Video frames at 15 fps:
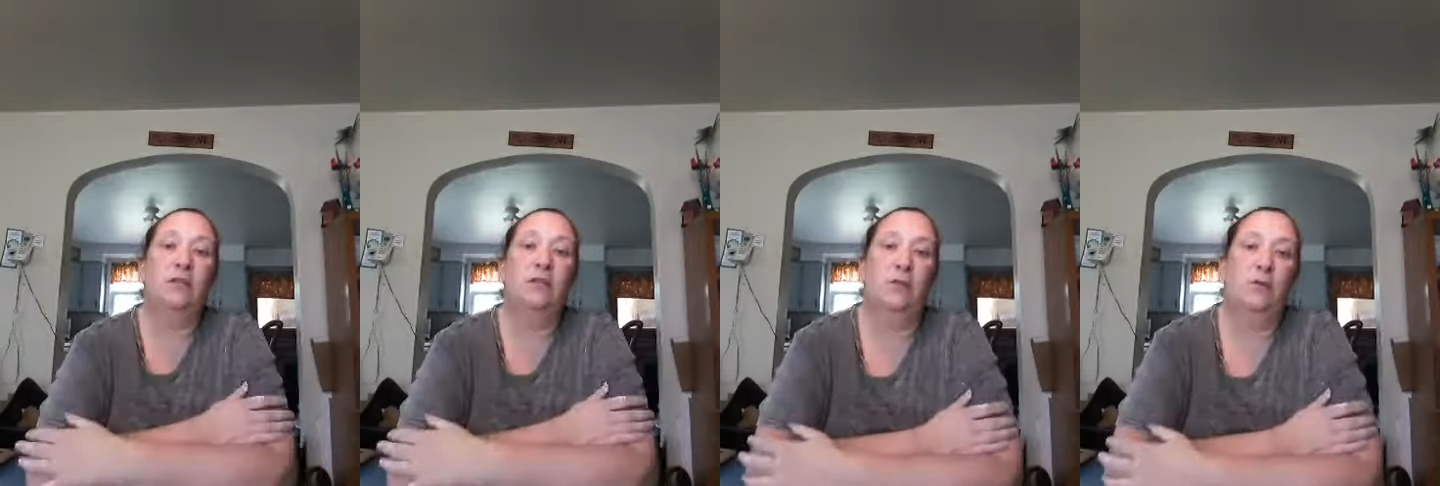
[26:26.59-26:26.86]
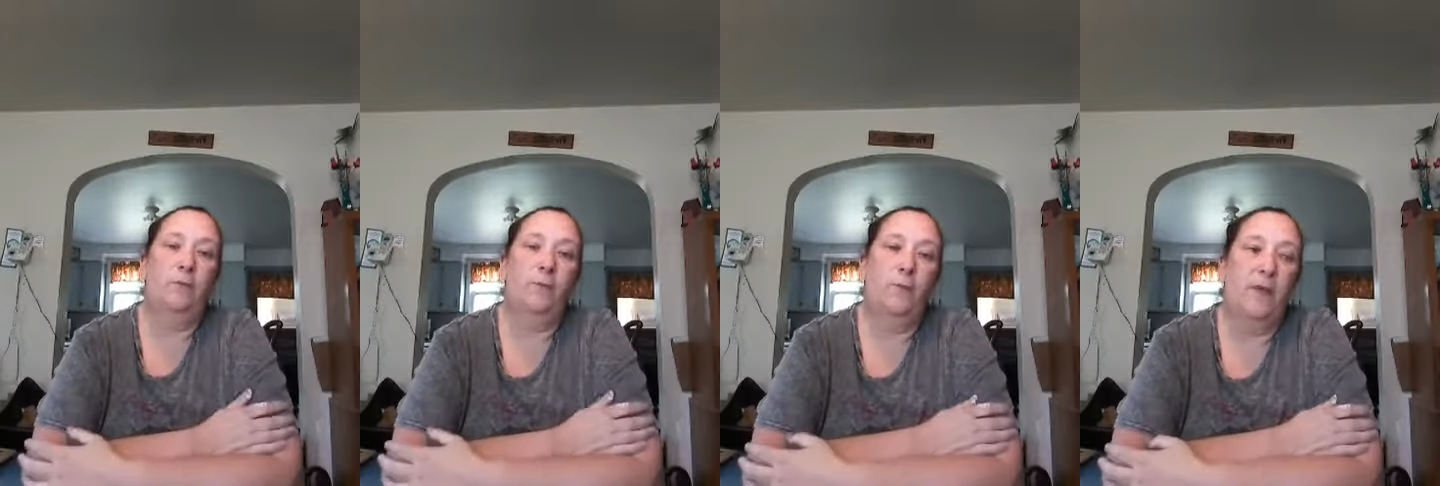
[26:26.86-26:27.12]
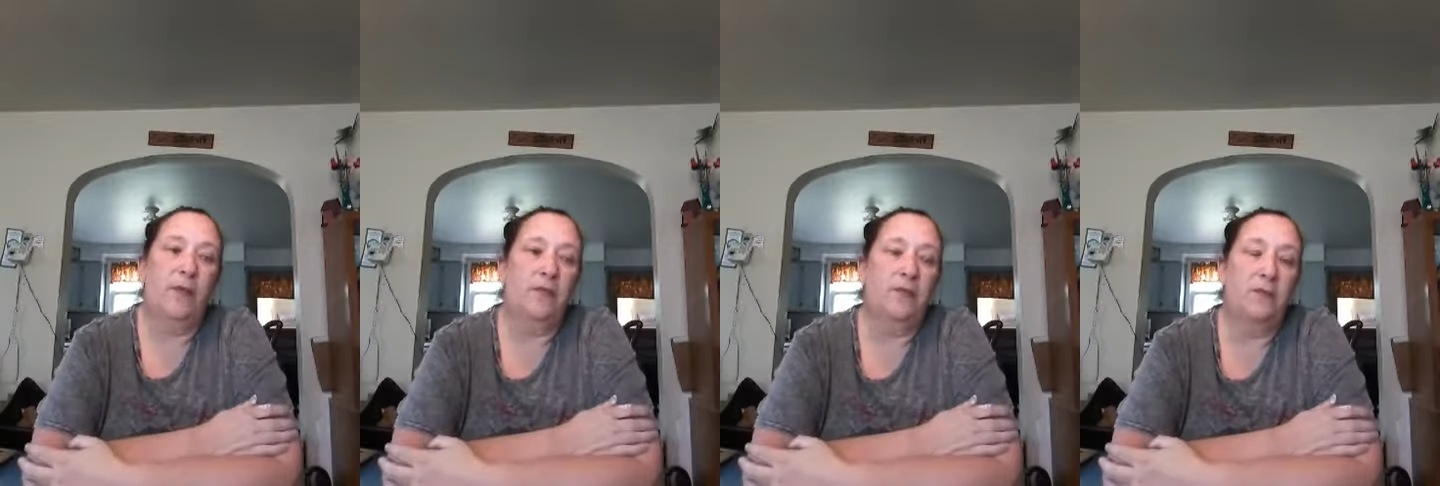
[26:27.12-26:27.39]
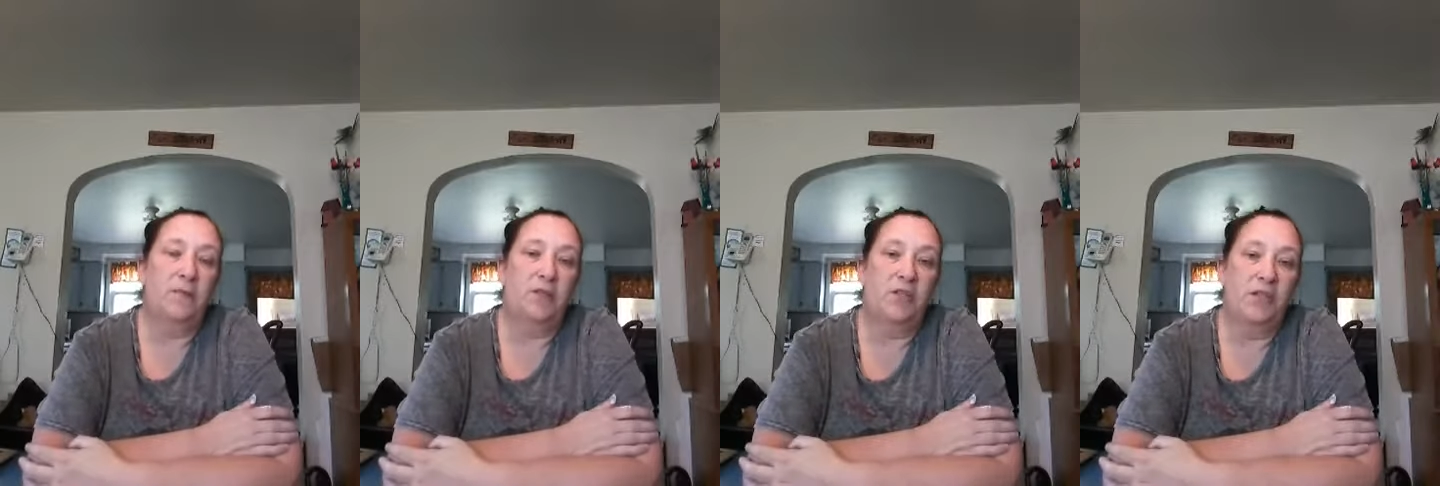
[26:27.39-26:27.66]
go get
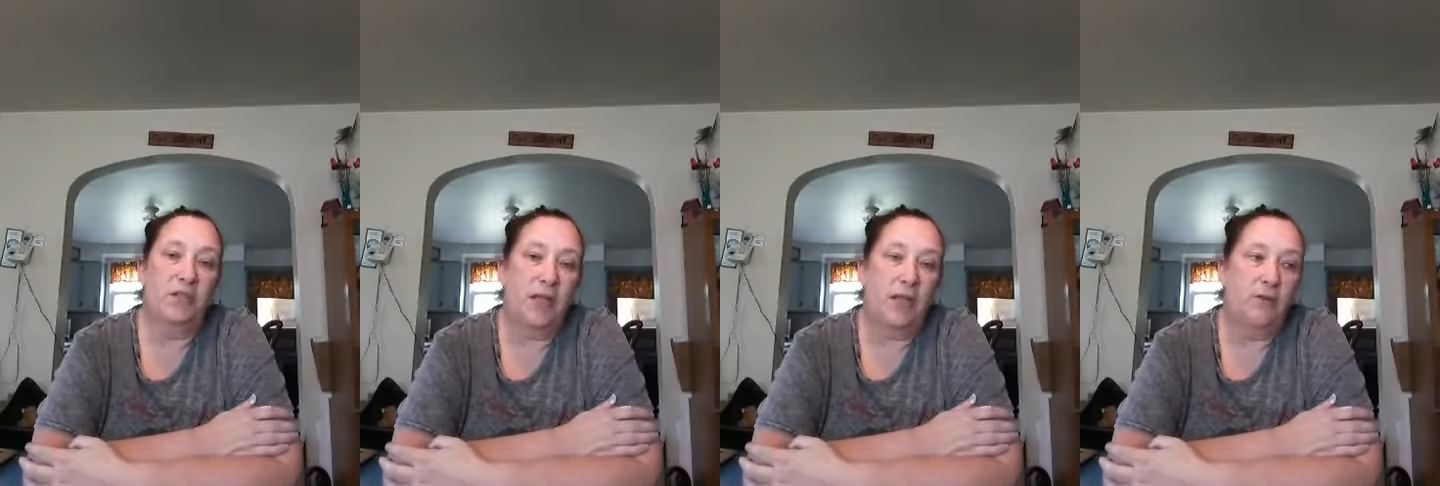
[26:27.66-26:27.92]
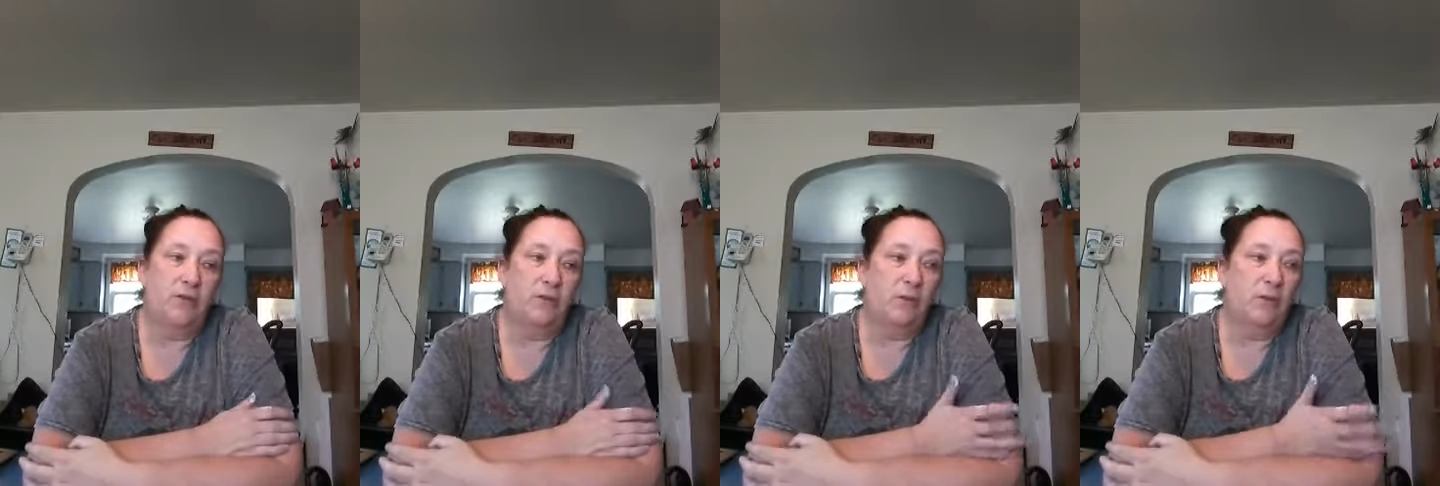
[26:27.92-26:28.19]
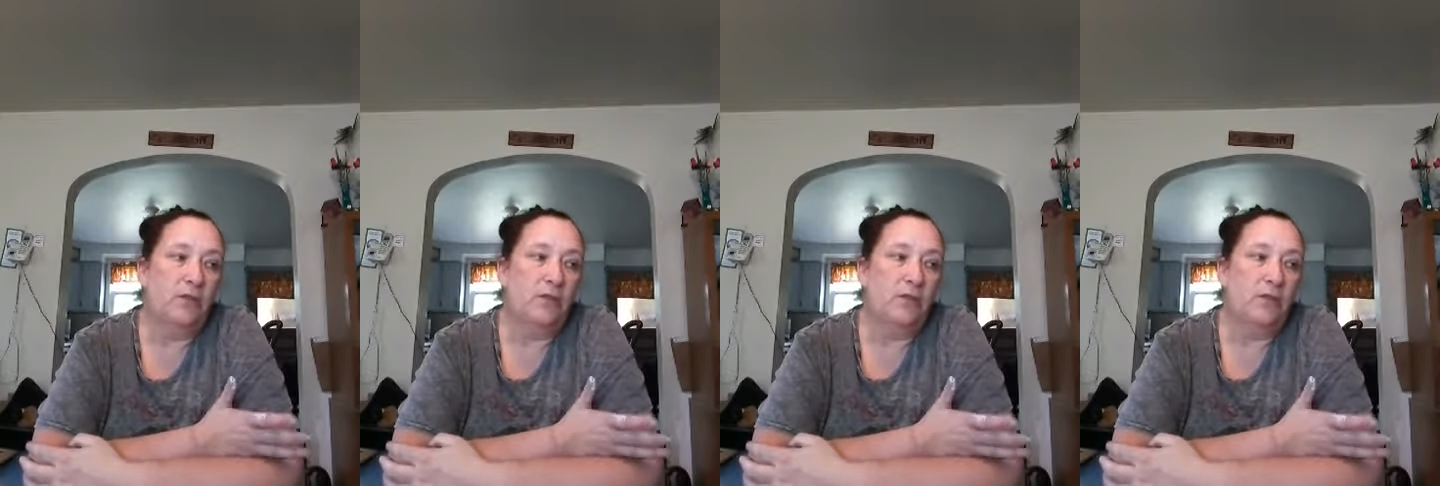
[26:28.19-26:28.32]
some stencils.